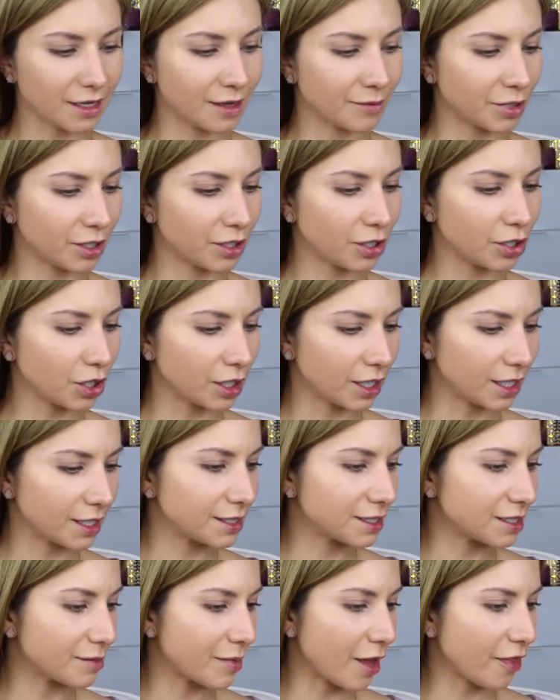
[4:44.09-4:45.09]
I'm
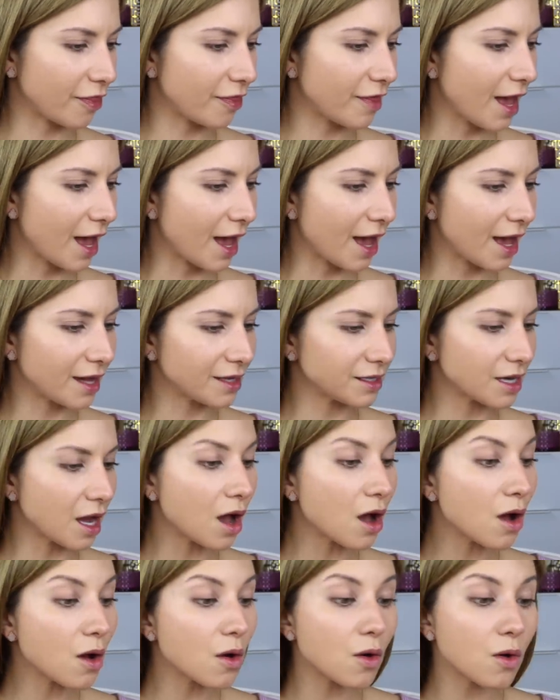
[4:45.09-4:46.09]
curious about that.
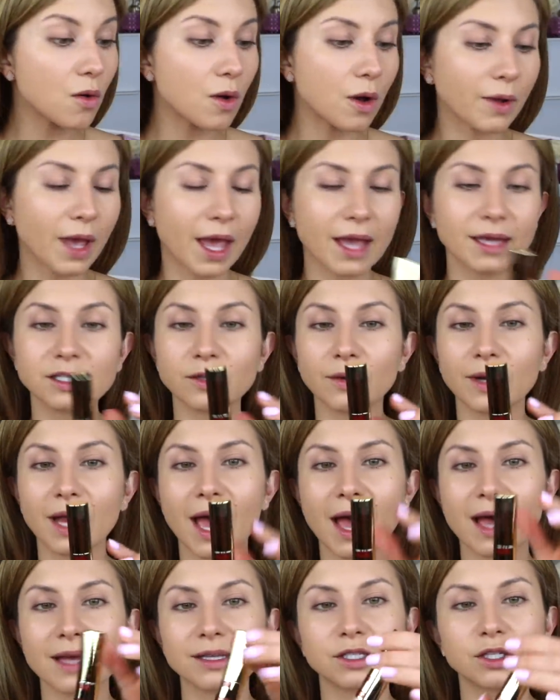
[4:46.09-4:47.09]
Oh, okay, so it
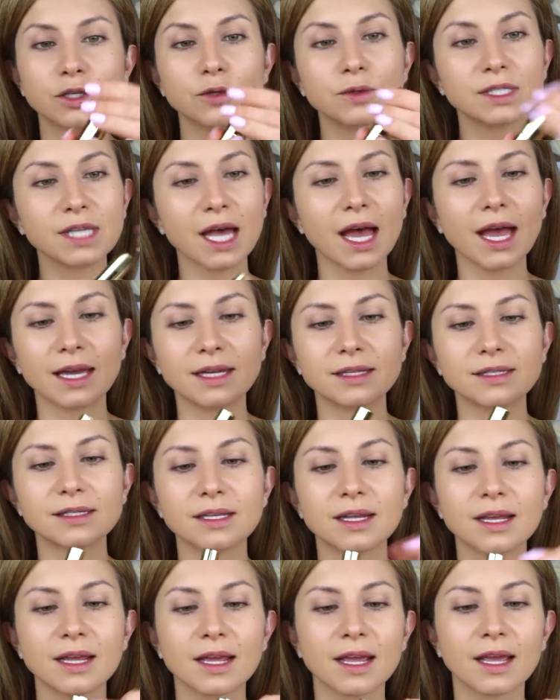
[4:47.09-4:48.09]
has two
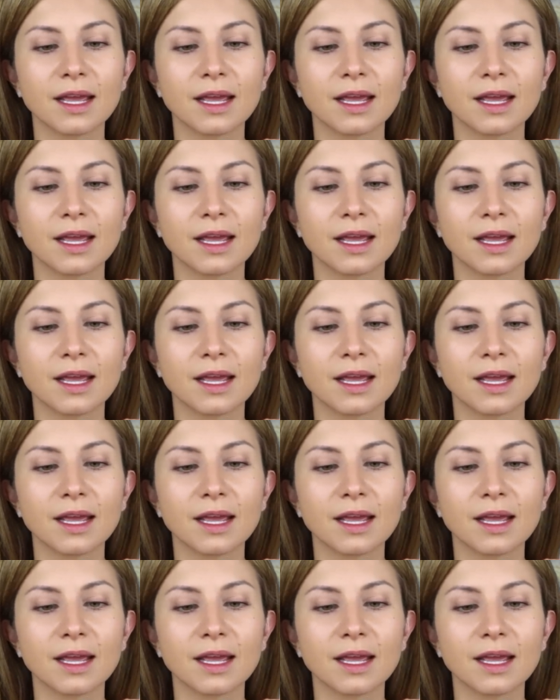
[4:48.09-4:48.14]
sides.